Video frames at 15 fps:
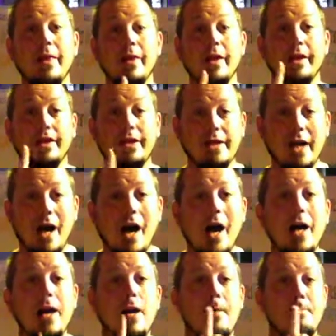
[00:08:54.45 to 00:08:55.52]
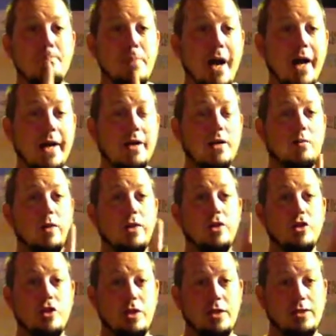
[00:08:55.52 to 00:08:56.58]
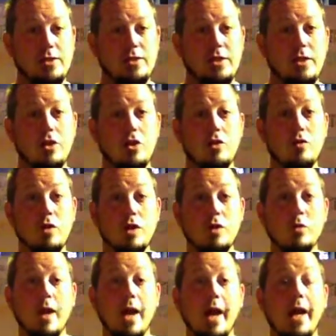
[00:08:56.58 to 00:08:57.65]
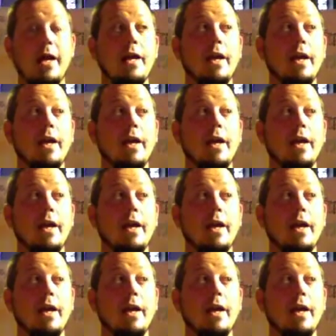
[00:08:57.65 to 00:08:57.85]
That God abided with Jesus in a unique way,